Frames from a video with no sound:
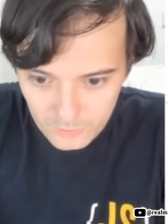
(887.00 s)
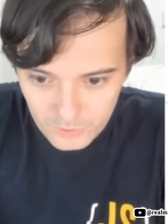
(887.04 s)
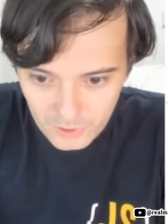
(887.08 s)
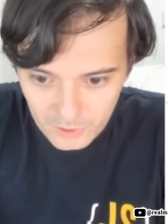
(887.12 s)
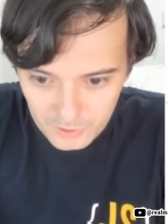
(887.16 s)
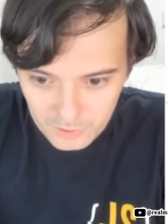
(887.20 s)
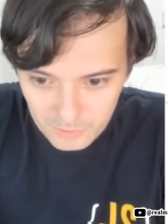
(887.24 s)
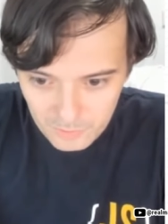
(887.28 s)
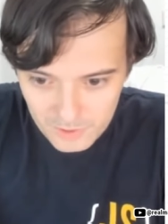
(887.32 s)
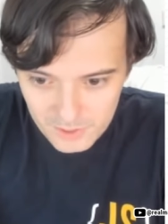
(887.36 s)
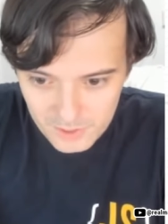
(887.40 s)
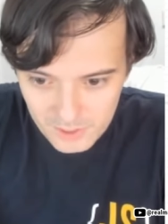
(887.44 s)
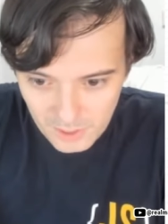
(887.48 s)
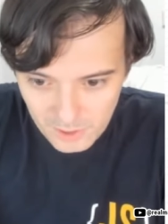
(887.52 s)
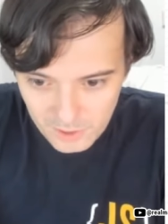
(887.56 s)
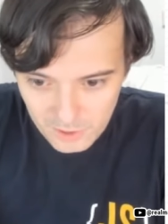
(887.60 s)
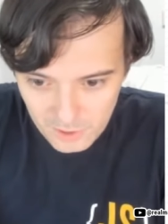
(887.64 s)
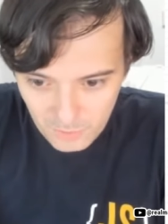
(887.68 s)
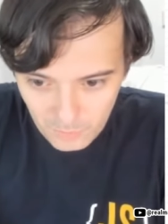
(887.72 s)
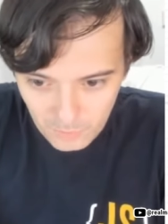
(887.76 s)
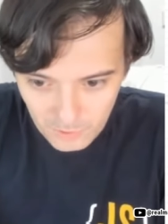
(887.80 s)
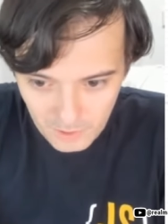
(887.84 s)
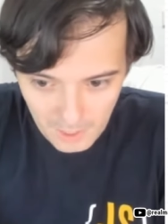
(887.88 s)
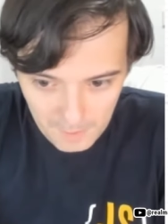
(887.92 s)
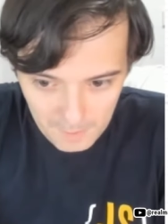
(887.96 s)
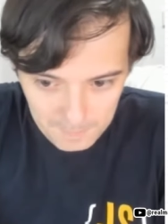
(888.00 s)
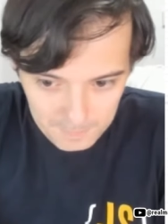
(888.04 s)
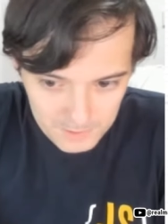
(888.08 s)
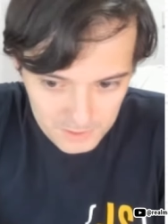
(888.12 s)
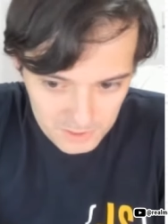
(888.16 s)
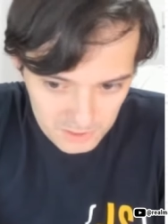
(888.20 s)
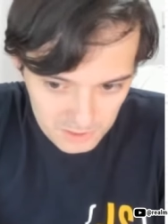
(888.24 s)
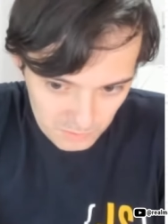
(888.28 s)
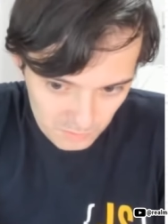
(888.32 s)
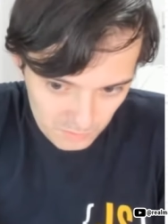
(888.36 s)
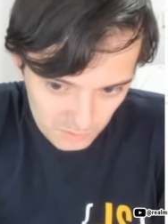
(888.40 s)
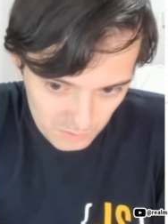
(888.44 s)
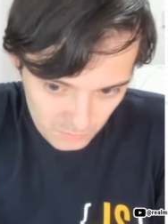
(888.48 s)
you think the recession will happen
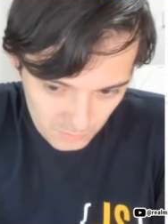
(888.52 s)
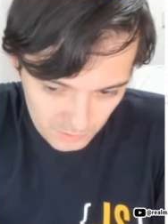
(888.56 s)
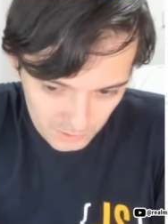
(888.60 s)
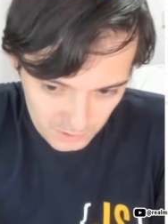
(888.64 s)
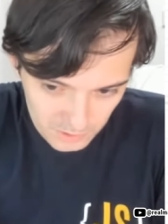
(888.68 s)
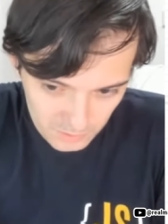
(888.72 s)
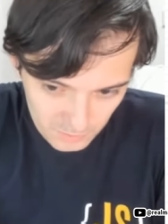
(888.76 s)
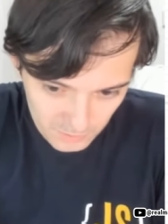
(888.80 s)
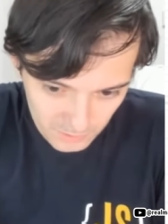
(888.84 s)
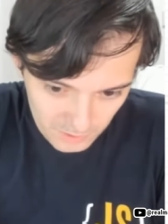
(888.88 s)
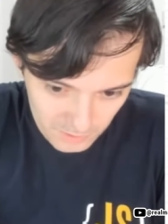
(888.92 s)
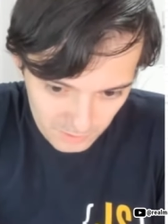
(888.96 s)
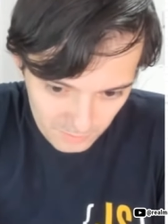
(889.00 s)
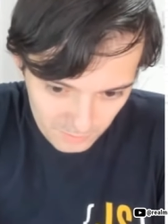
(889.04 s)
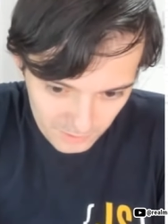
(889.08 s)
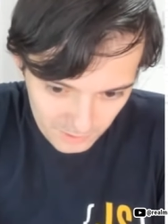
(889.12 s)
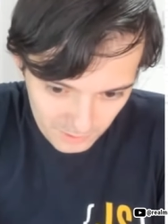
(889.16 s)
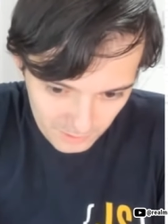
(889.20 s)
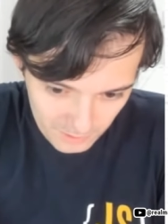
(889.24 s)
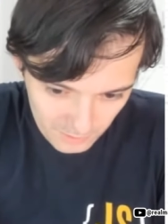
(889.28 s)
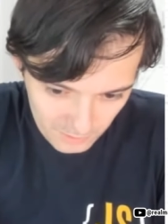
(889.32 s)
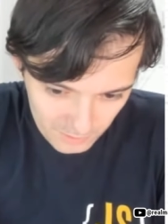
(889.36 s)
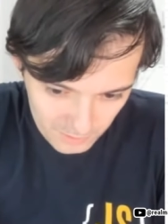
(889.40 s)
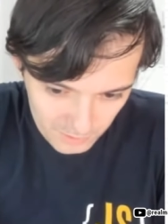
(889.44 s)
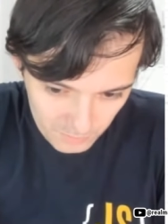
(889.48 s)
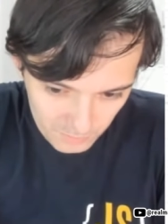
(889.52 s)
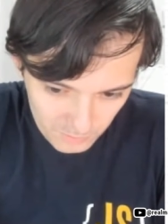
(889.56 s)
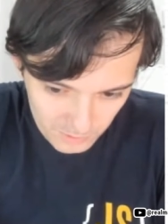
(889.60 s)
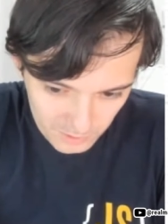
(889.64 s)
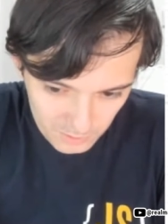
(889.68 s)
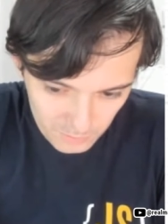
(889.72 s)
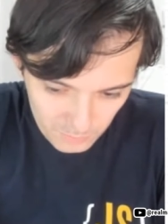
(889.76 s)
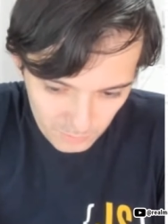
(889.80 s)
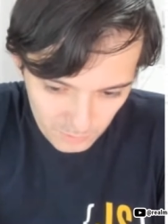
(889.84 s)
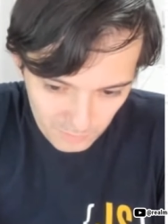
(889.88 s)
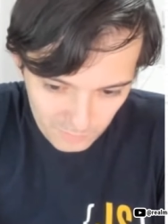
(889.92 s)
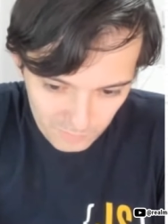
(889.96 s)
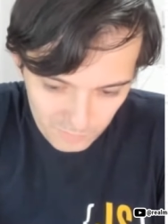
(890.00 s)
soon, 2023 or
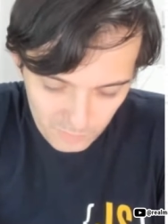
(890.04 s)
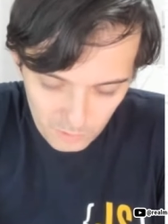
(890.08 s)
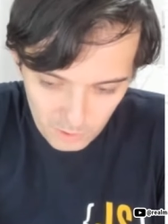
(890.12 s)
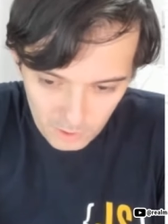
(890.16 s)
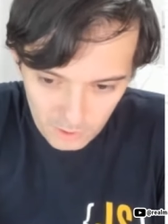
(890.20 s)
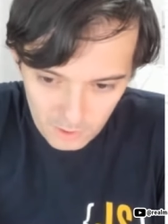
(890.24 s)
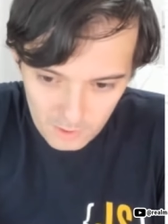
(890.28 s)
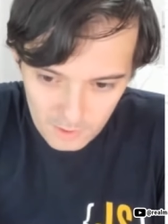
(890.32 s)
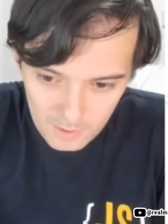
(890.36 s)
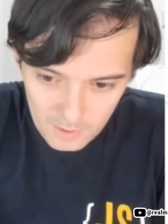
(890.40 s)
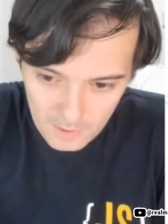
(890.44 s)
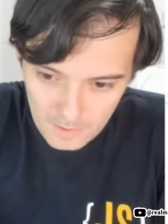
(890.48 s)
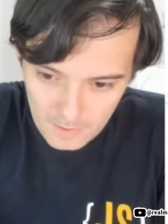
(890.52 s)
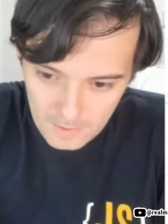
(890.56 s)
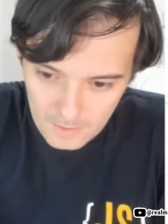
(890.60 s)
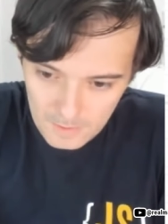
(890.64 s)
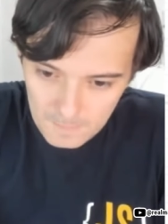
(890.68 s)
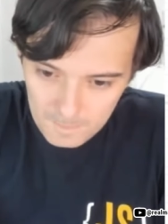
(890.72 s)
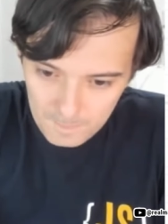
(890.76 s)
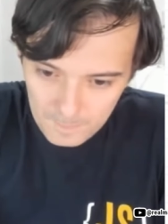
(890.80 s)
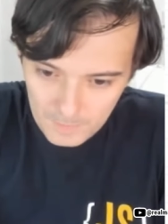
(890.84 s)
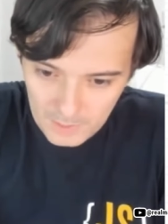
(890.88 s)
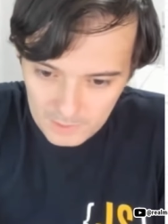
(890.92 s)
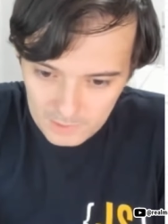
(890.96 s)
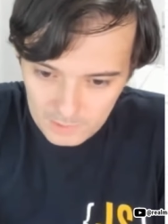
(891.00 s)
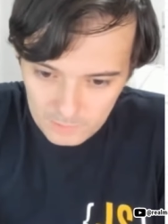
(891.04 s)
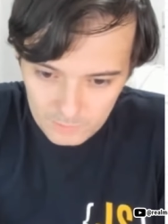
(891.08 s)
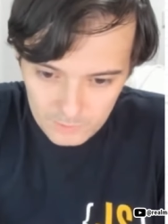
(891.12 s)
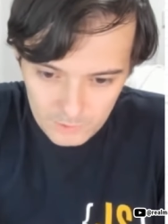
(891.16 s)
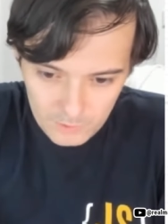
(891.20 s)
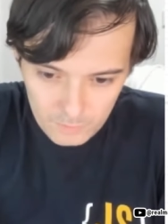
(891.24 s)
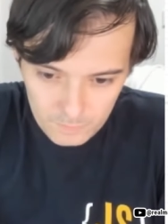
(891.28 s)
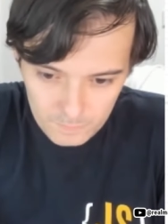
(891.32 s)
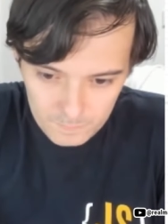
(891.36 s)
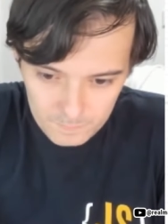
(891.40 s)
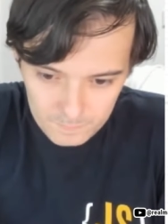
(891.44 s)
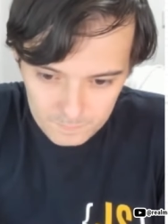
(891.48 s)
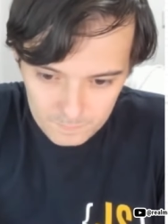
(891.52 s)
2024? I don't
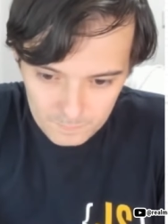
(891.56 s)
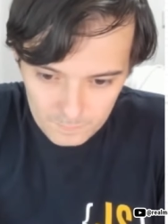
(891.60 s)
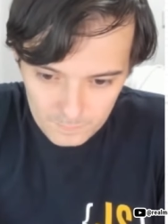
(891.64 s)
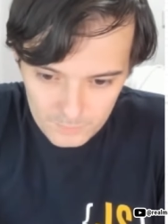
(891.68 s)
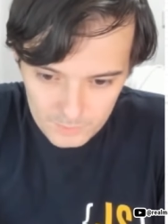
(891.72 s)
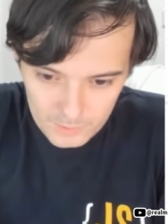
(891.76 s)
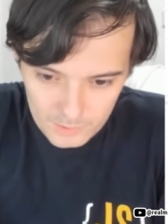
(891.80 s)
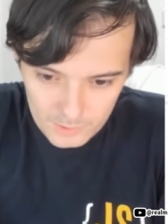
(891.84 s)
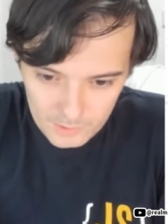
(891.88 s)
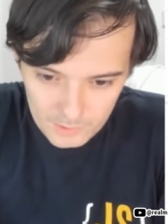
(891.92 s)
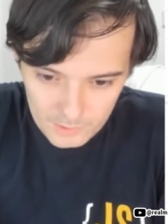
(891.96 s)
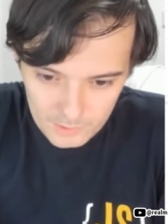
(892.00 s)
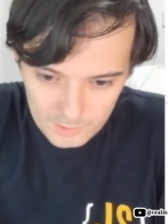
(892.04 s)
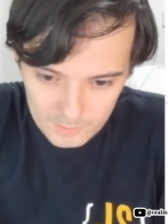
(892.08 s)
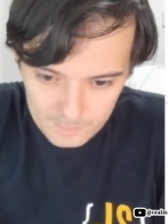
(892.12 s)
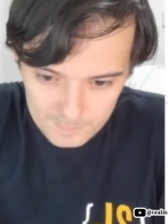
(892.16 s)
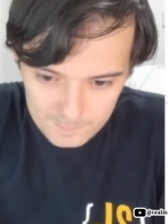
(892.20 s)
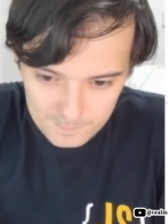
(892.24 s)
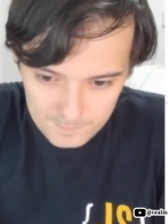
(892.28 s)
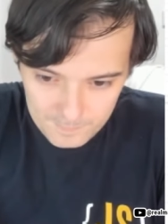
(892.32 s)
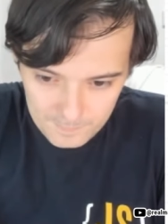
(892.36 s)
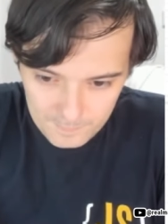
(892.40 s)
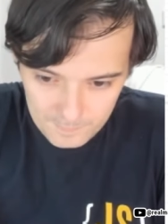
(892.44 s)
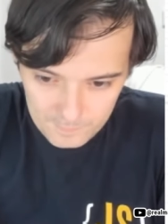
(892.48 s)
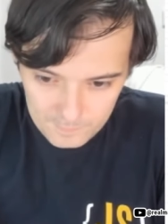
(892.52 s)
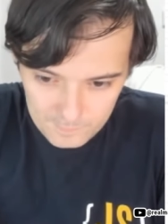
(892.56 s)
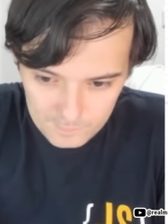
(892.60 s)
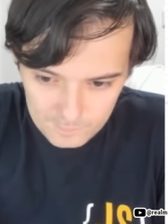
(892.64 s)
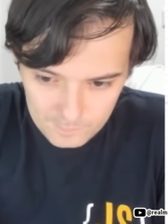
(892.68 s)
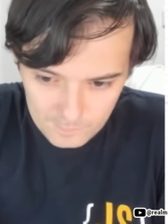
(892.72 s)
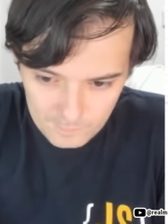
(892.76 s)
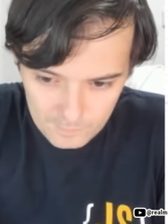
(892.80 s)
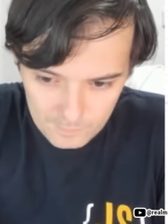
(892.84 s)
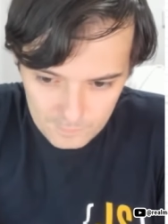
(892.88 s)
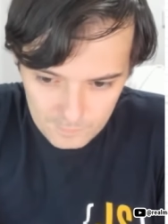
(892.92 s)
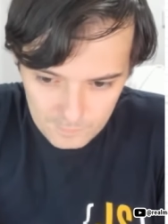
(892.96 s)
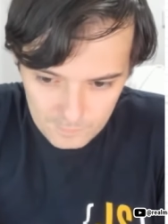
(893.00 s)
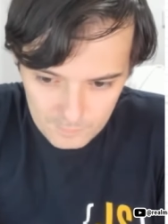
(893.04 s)
know. Um,
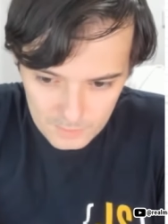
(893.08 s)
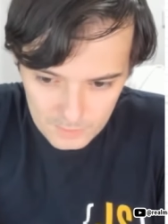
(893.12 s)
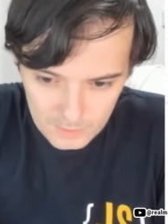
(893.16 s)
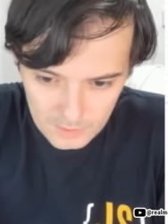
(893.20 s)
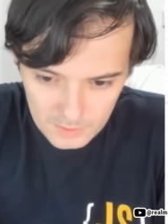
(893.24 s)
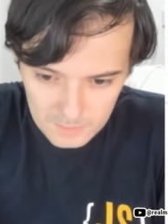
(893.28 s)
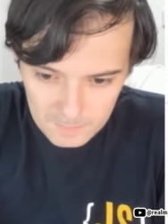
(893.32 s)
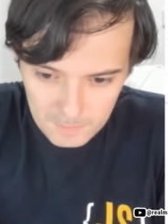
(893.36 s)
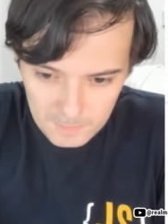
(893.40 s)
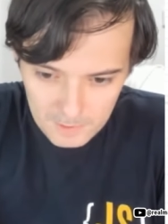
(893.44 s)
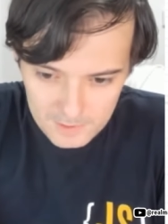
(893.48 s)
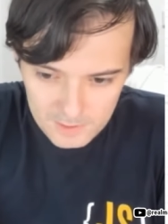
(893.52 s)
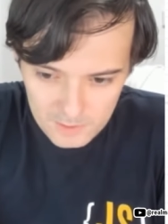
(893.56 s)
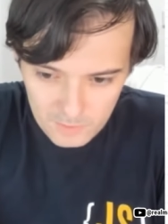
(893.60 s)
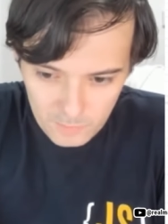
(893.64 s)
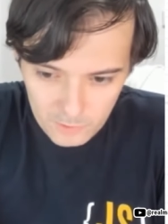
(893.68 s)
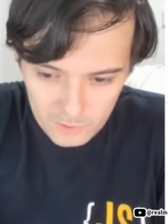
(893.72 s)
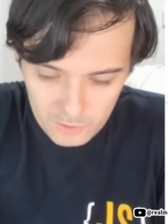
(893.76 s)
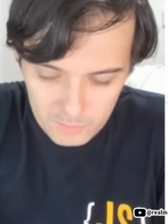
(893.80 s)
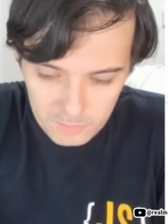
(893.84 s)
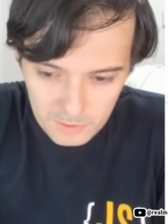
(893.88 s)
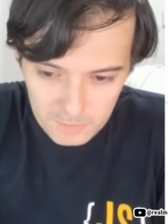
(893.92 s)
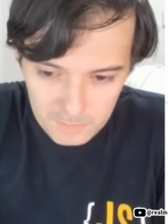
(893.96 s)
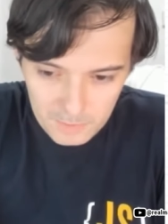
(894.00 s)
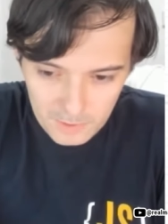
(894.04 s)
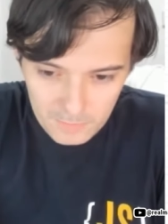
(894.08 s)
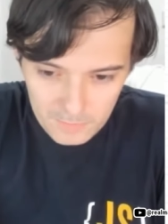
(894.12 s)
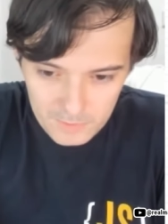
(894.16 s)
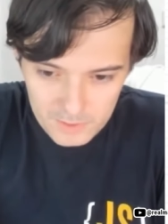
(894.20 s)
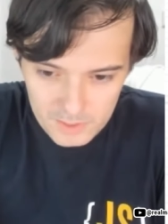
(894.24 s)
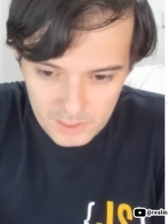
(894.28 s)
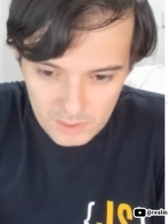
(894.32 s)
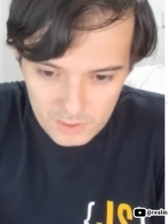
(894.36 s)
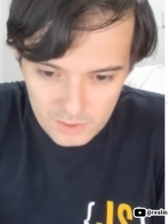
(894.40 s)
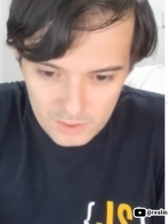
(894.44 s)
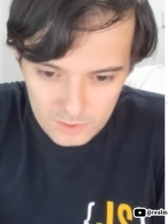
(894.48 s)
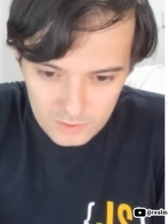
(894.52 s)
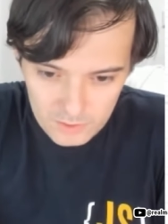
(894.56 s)
it depends on what you mean by
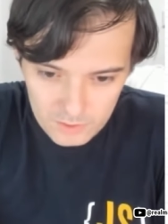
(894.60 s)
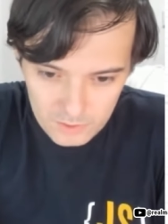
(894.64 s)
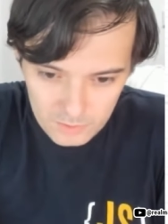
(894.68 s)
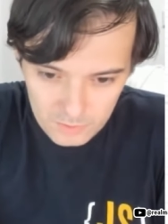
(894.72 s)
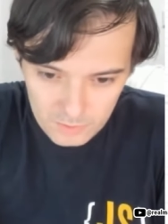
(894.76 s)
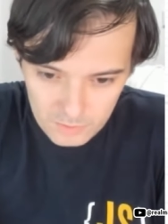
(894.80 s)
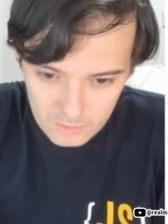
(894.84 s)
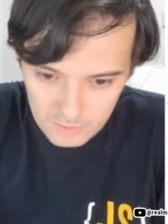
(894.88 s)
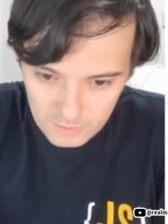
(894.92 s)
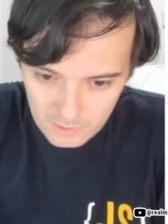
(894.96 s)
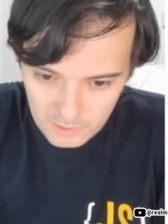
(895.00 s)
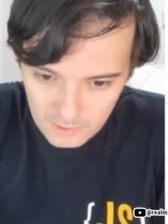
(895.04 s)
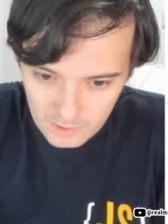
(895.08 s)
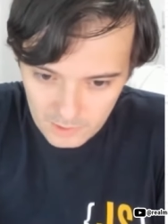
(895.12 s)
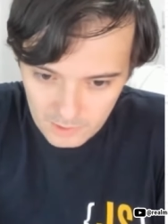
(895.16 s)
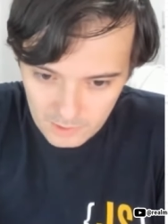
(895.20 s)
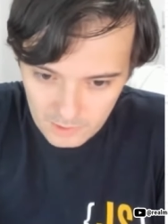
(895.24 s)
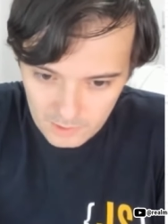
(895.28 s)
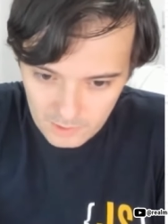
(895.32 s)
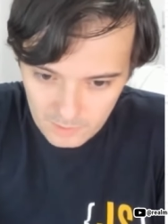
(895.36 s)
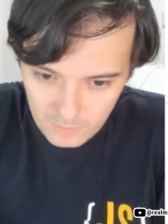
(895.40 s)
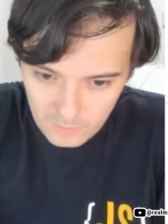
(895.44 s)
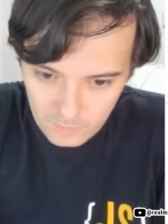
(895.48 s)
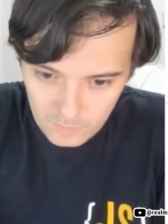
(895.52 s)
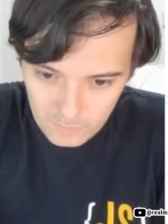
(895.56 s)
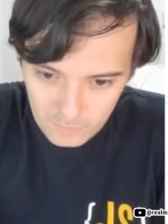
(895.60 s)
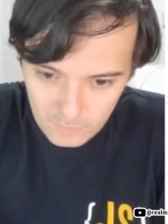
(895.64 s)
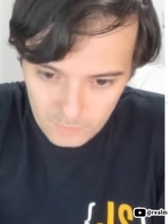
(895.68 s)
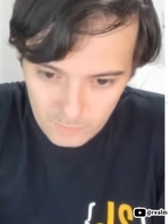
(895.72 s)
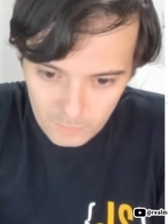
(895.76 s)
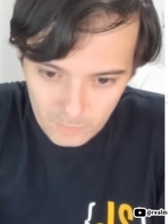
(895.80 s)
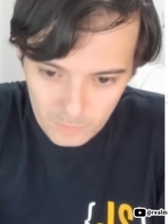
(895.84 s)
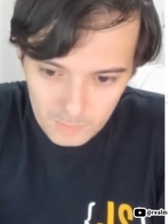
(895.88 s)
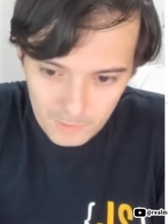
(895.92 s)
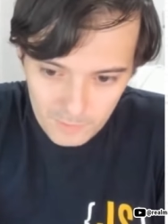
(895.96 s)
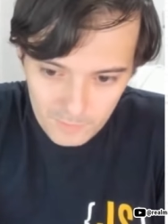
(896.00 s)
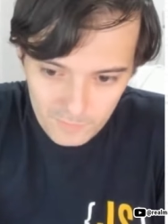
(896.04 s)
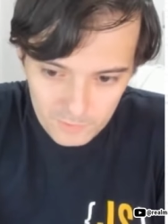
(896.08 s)
recession too. Uh,
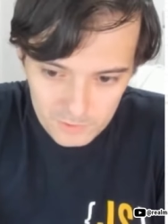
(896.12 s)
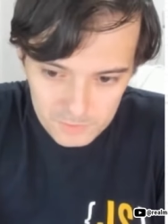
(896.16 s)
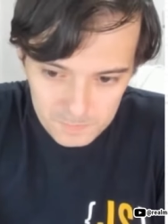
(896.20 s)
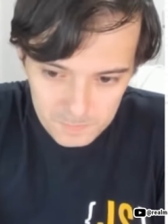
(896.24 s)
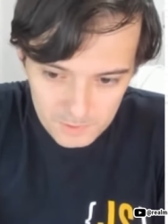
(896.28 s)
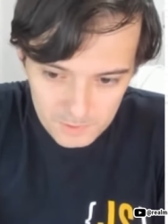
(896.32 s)
one of my first